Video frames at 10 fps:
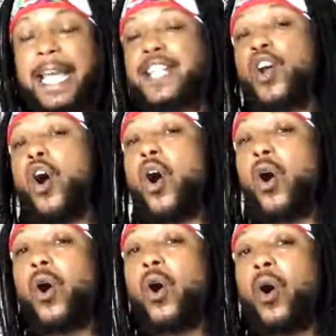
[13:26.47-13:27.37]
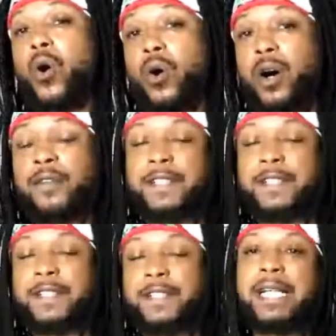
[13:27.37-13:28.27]
and all of
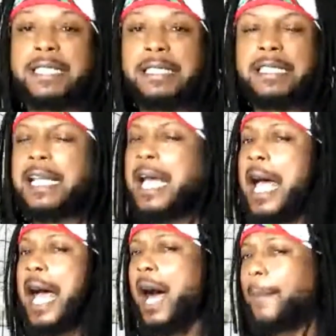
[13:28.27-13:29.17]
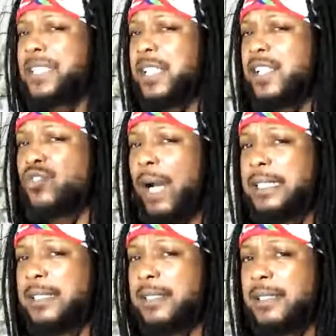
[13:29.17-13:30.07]
his righteousness. How much of his
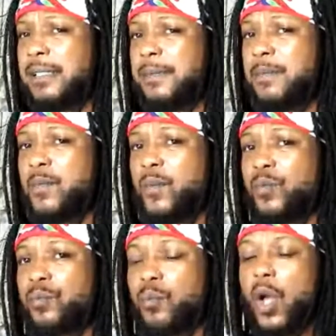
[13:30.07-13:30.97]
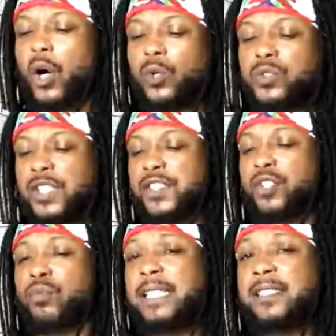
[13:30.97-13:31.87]
righteousness? Oh, just
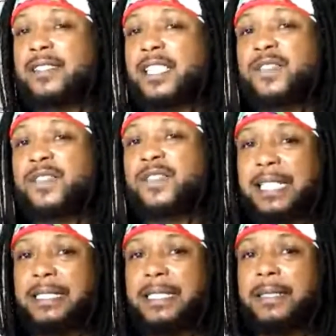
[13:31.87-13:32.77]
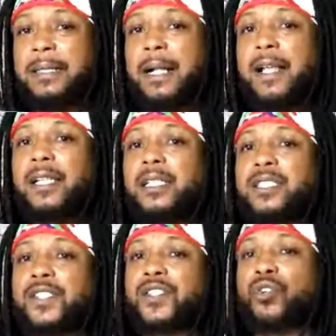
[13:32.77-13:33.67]
the righteousness for Sunday?
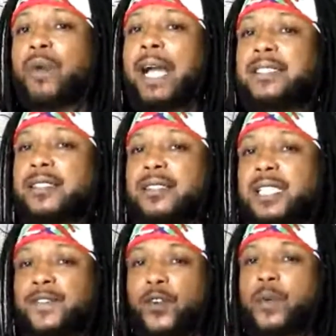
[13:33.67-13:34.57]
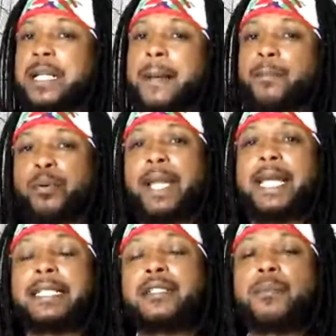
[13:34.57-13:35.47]
Just the righteousness for when I'm
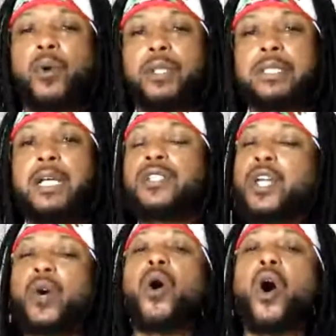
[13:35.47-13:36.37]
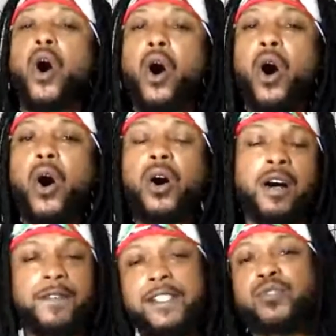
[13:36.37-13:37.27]
praying in the morning? No,
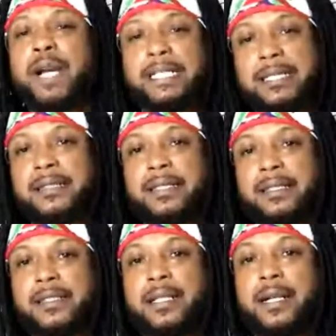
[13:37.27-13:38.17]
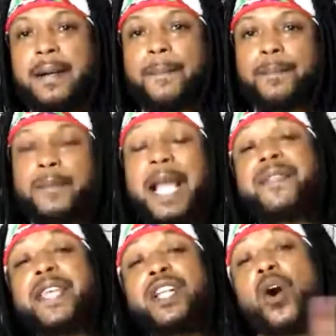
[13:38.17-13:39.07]
all of his righteousness.
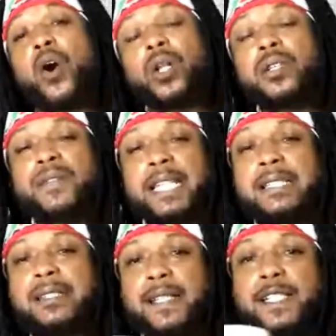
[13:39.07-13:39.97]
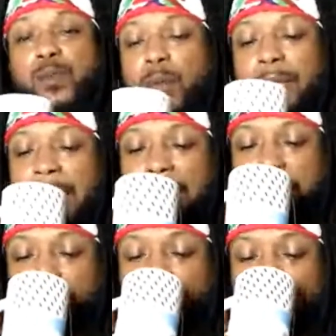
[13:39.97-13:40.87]
And then all of these things will be added.